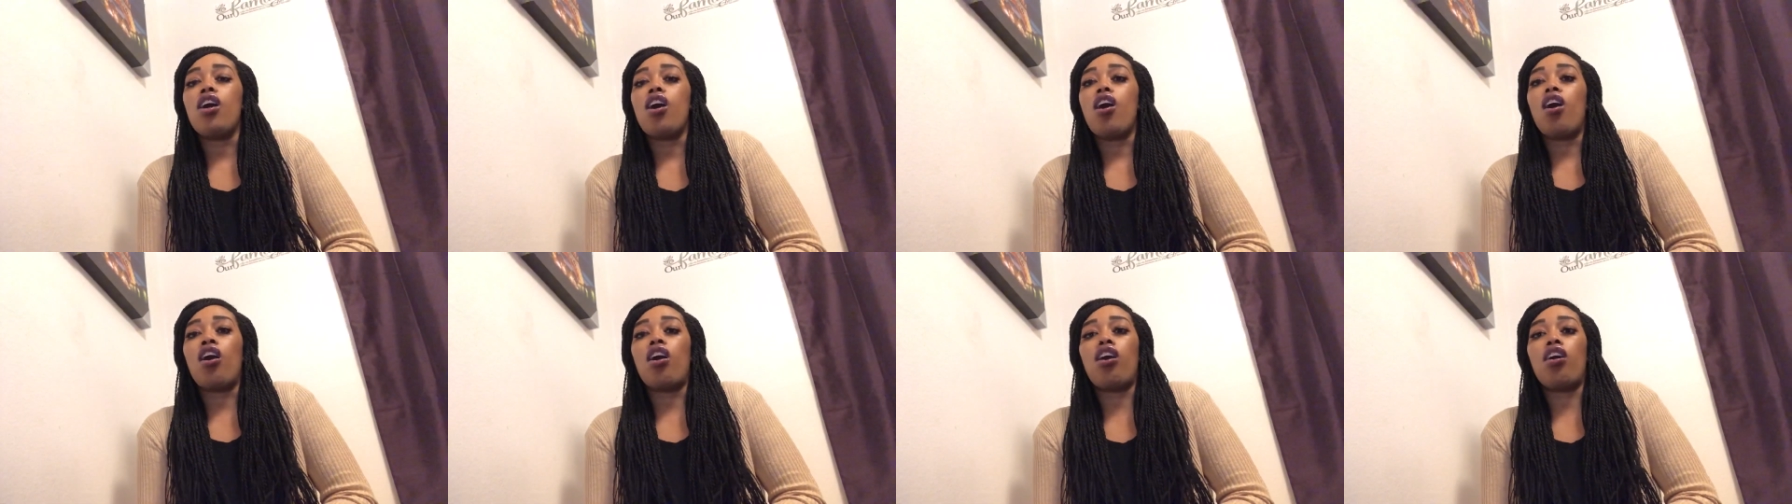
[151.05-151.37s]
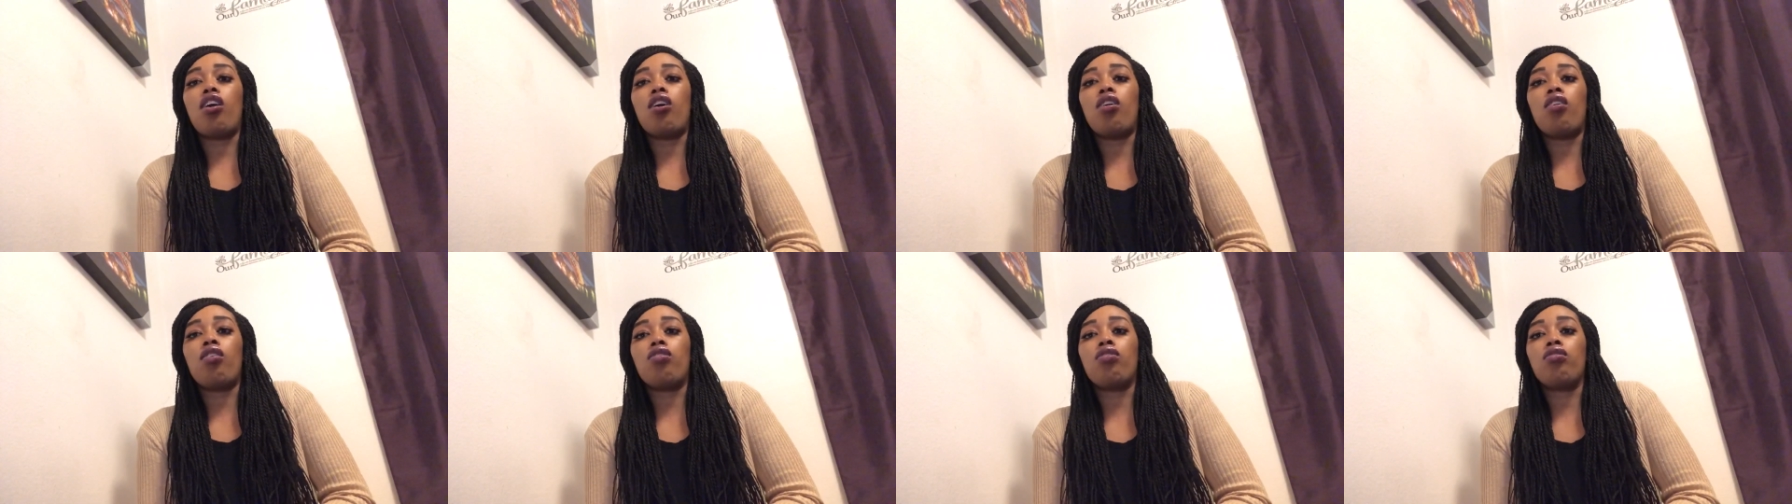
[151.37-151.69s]

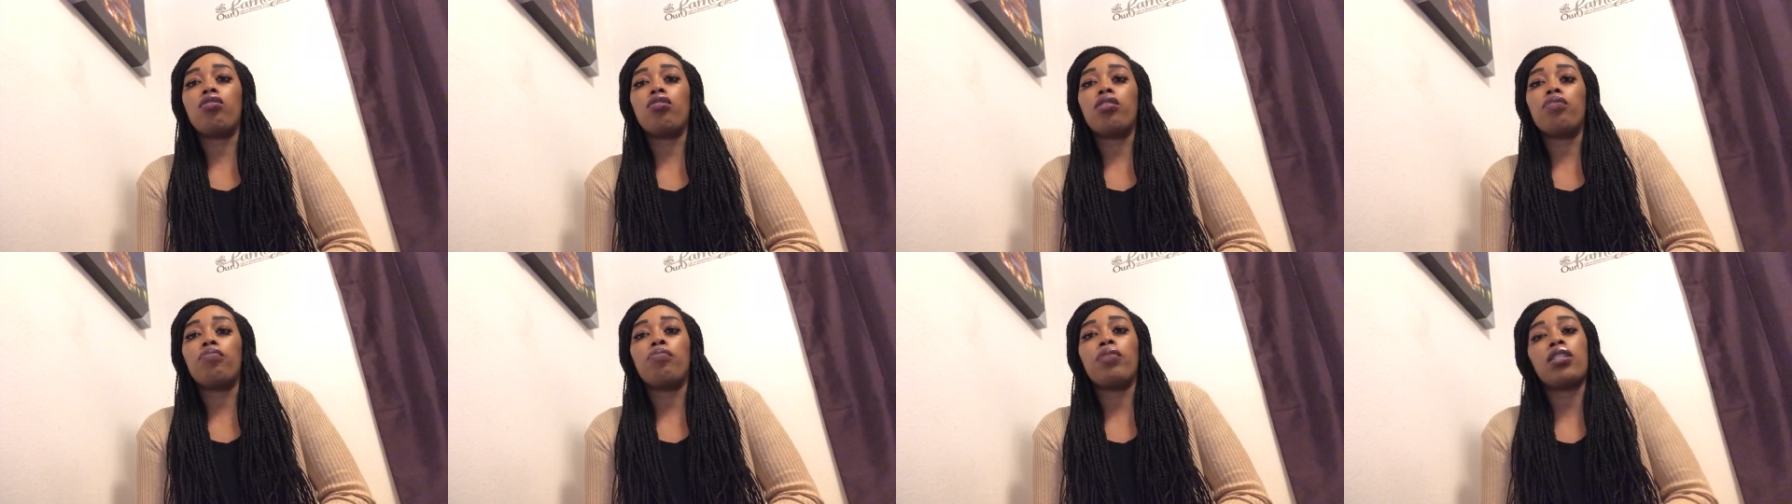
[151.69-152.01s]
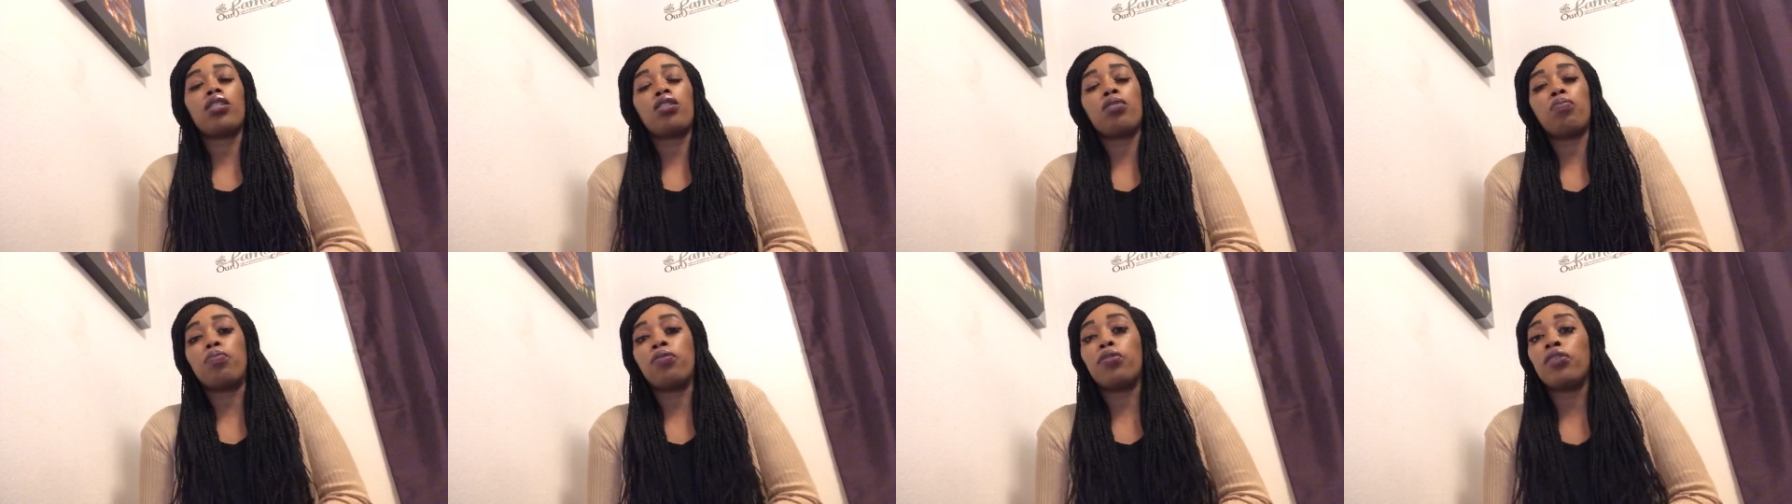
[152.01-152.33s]
all my
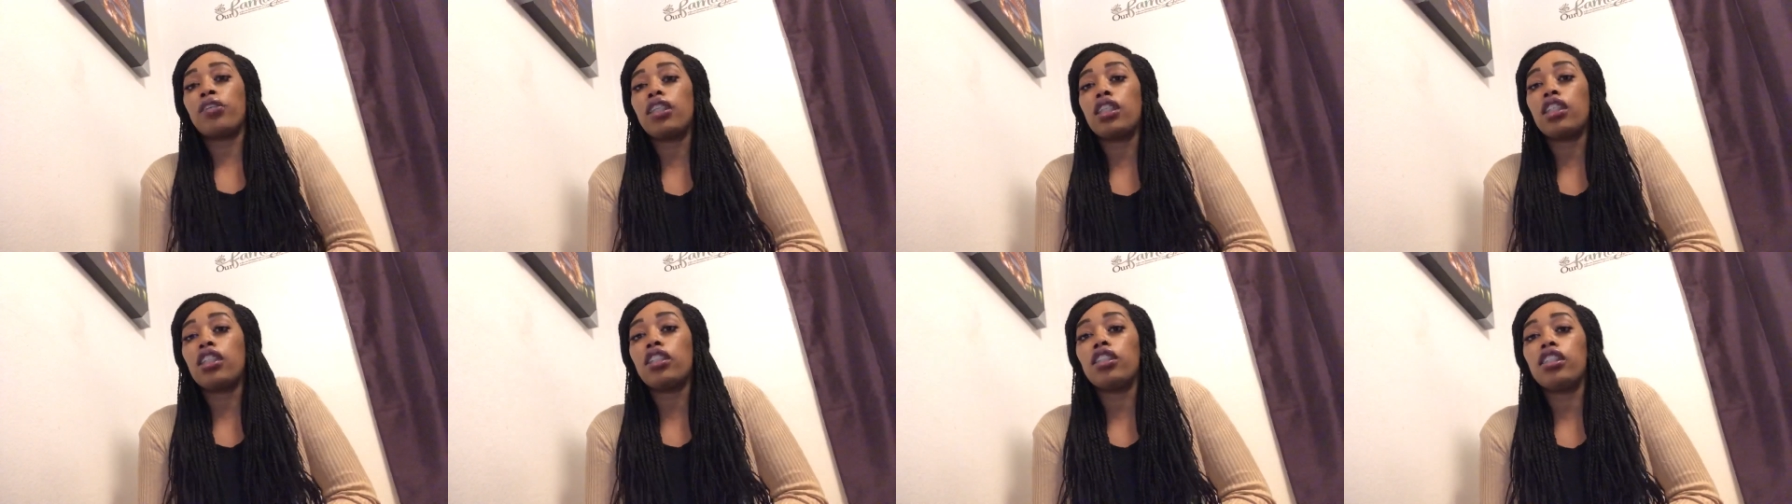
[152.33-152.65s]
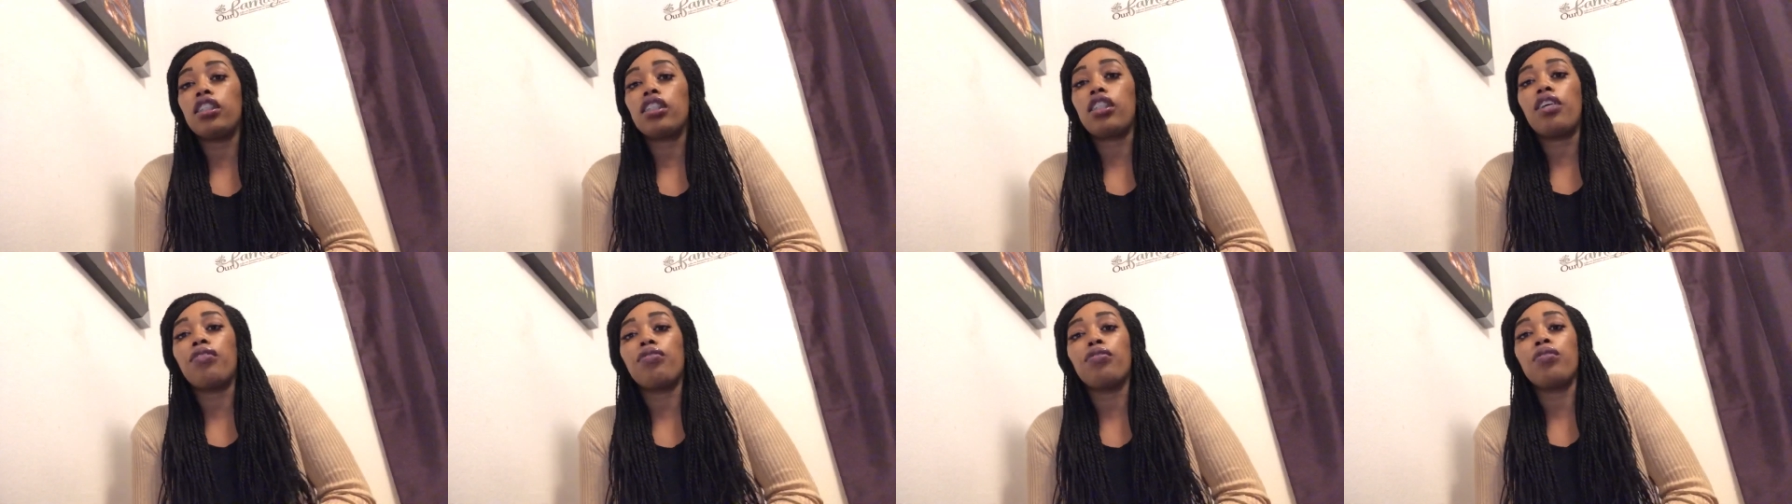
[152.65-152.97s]
supporters
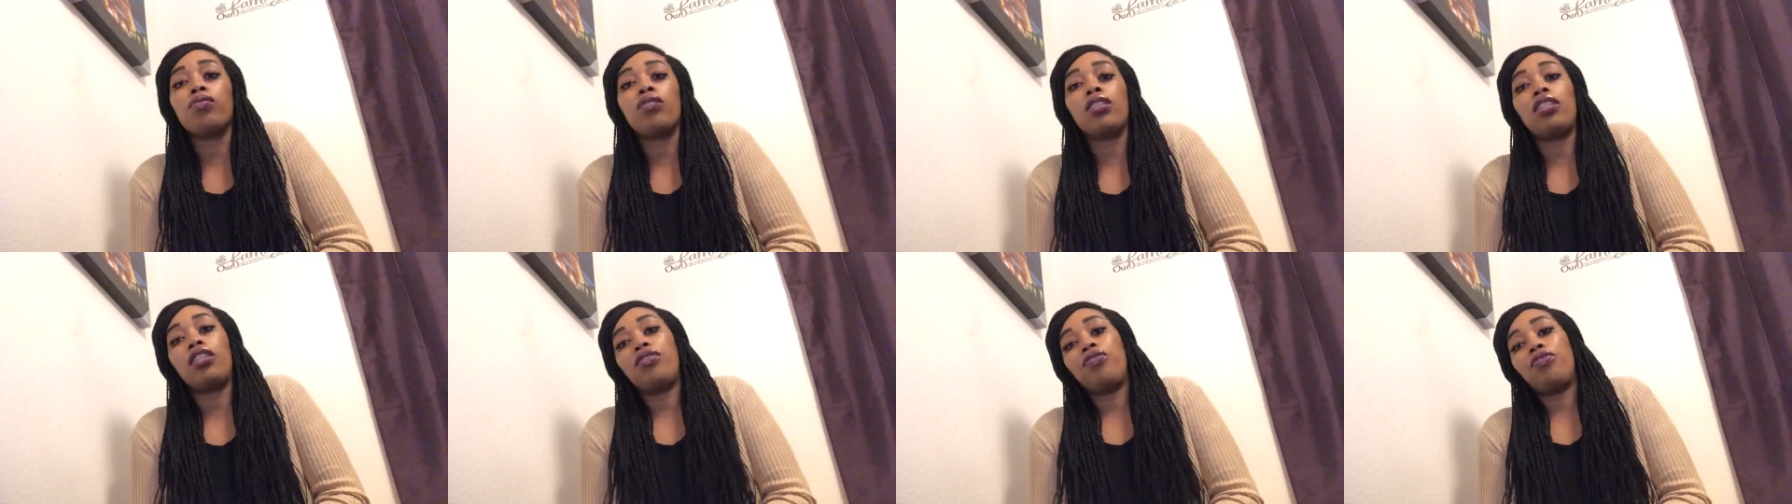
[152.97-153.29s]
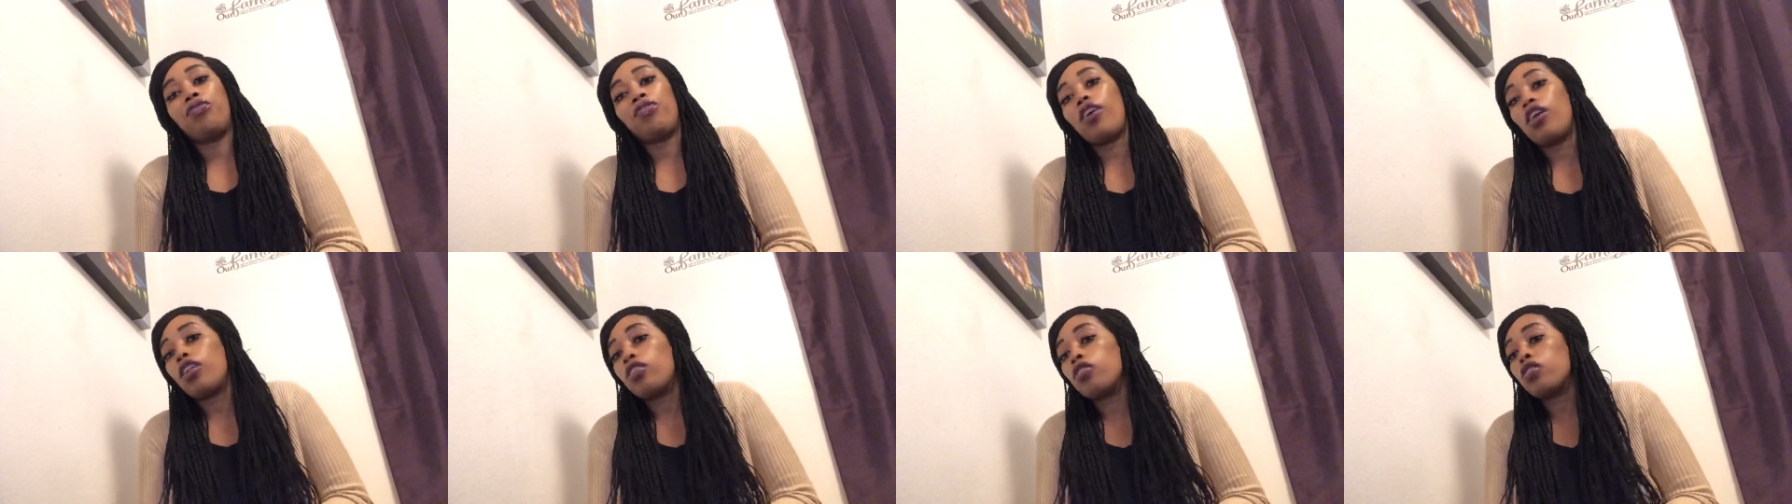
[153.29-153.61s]
everyone that
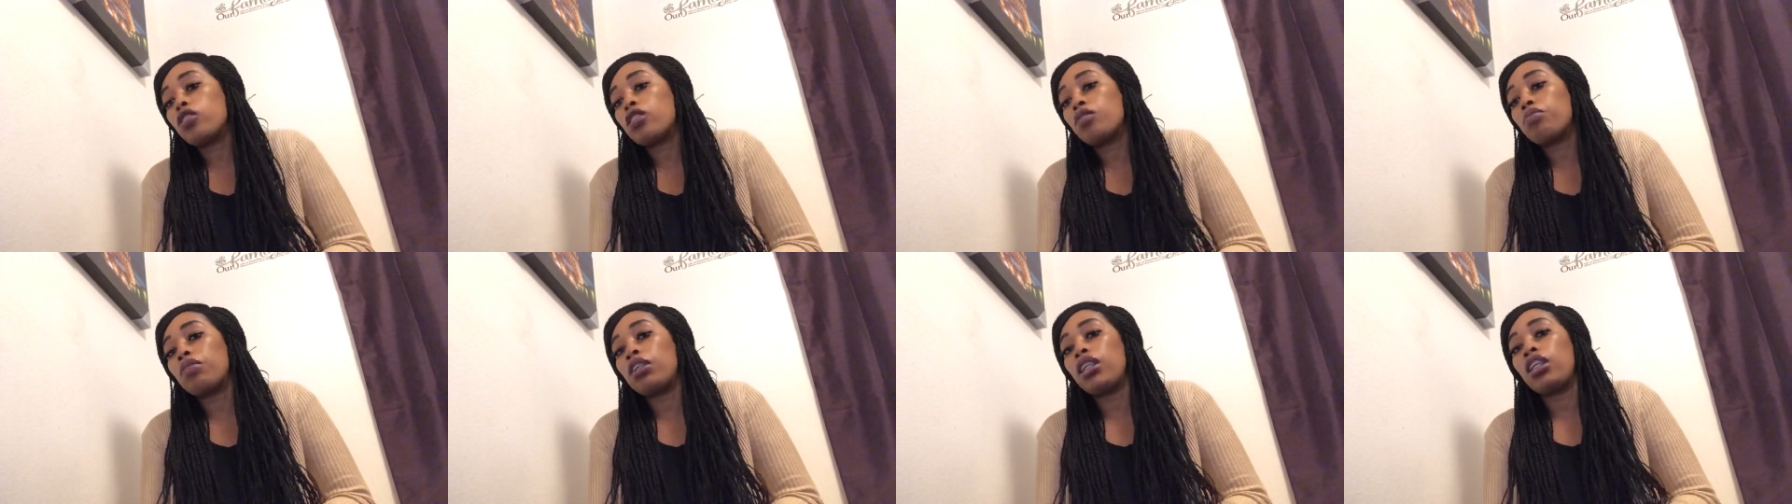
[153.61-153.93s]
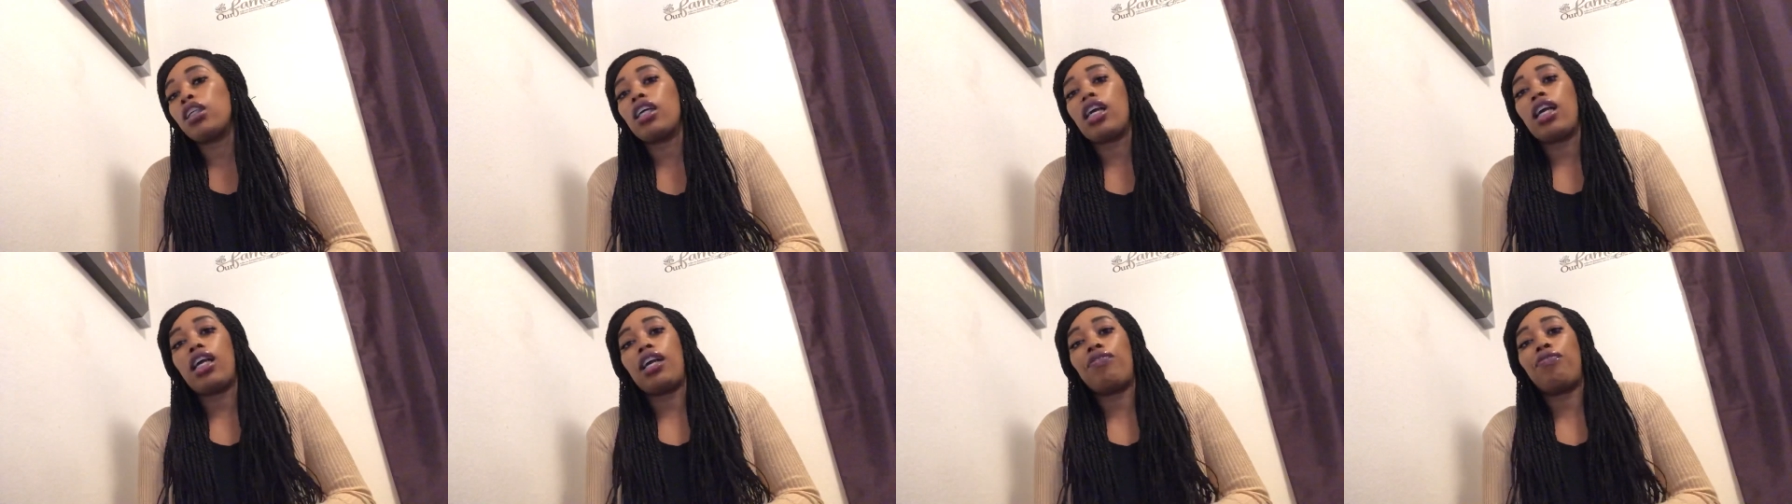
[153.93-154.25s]
follows me
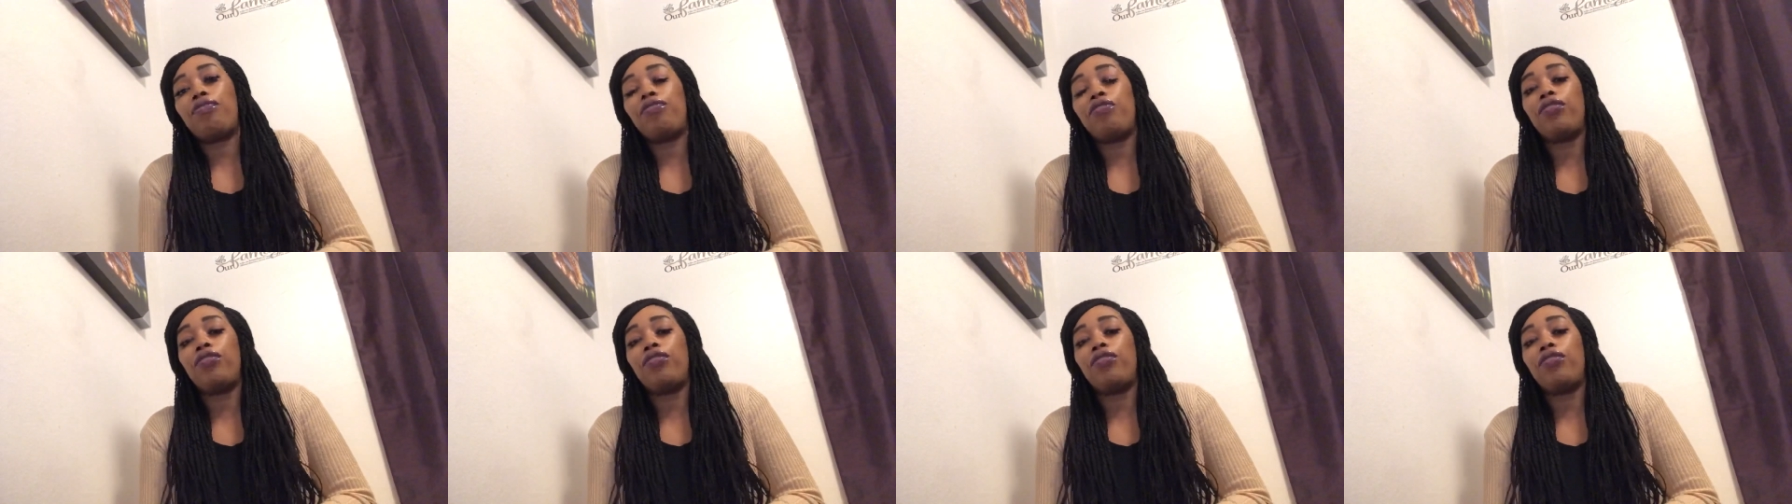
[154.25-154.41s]
I